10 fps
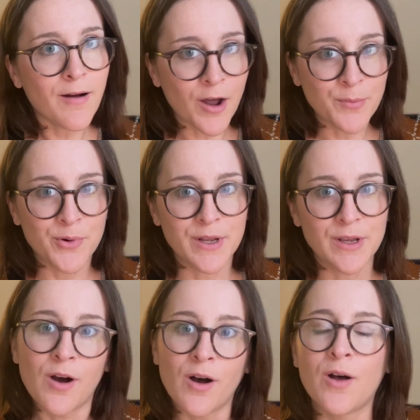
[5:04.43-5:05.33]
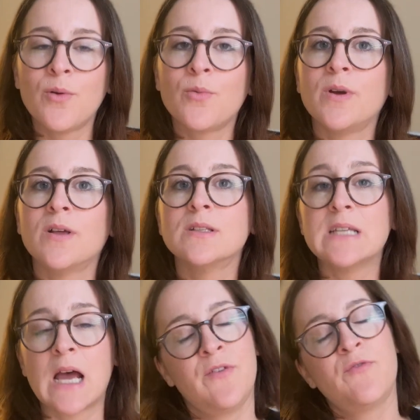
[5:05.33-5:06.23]
onboarding call, we'll
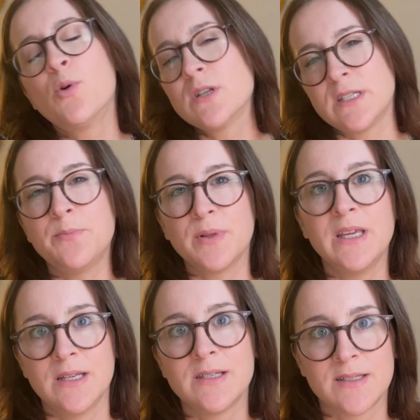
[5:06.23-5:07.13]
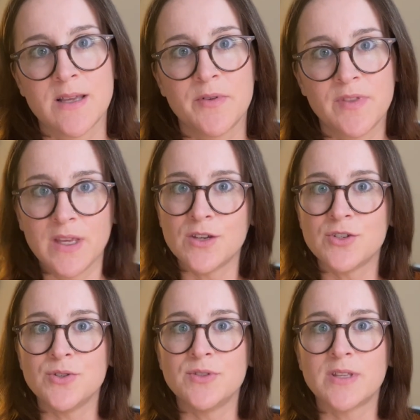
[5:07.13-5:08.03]
dive more deeply into some of the
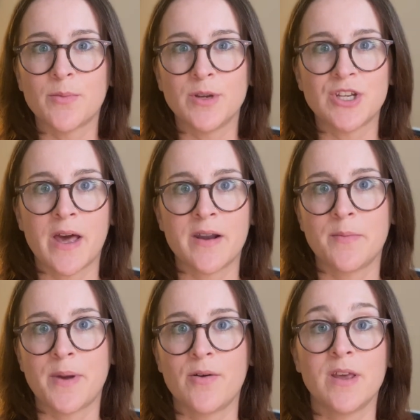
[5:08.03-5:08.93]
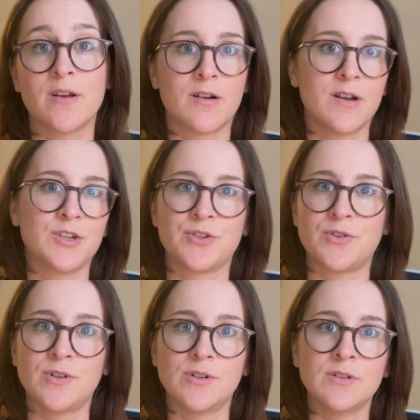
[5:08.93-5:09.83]
issues that we chatted about in our
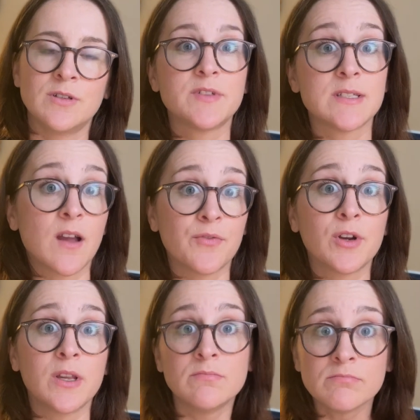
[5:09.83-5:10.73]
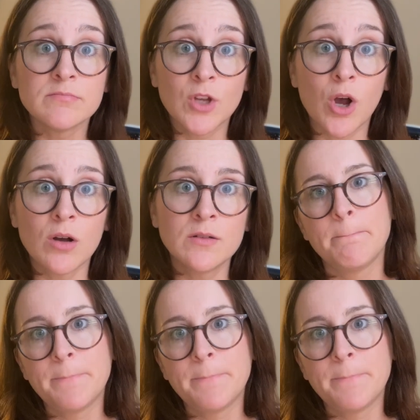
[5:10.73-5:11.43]
initial discovery call,